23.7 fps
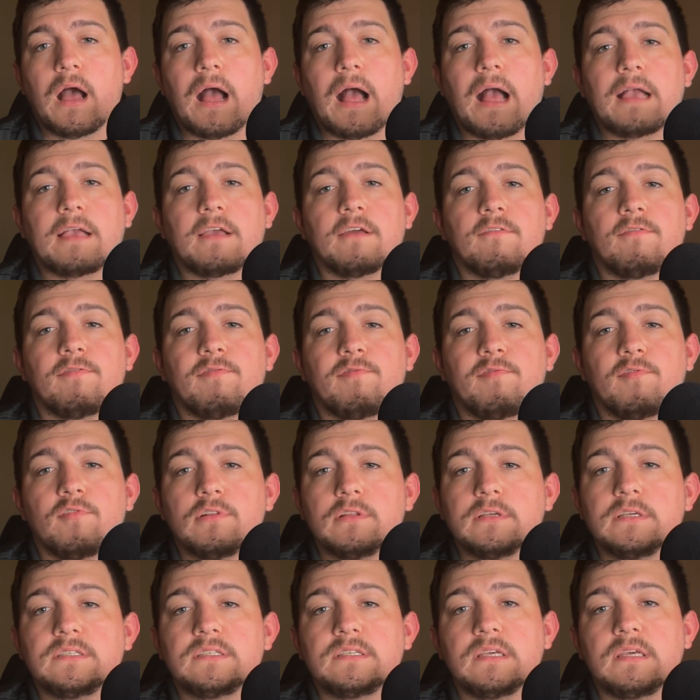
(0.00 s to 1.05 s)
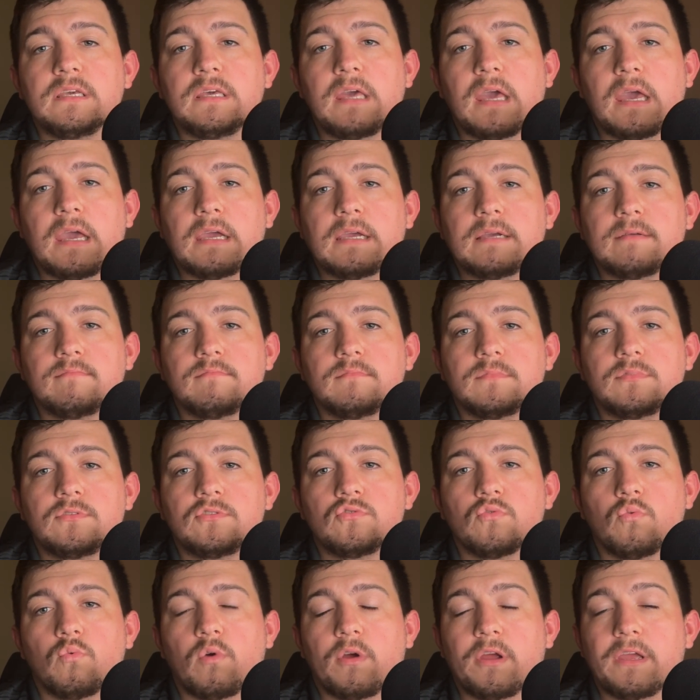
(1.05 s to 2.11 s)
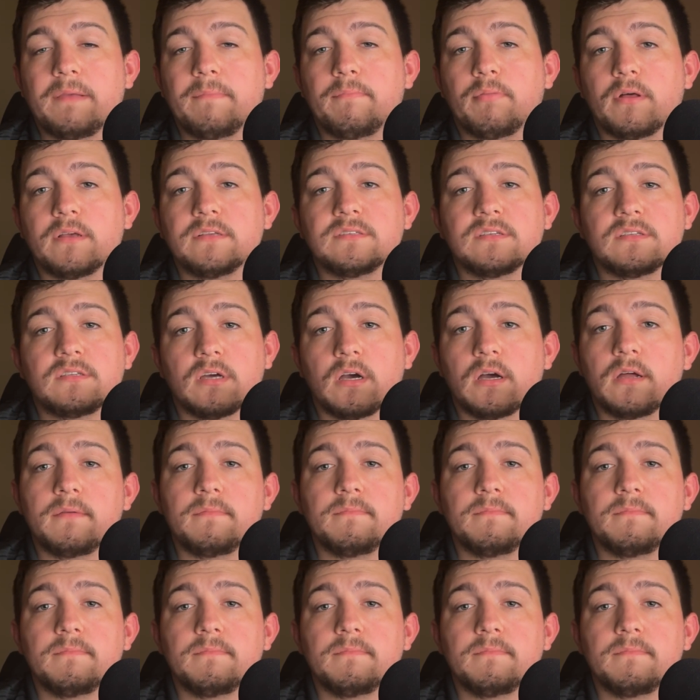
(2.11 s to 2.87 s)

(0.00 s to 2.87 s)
I could fully see games where he plays a ton.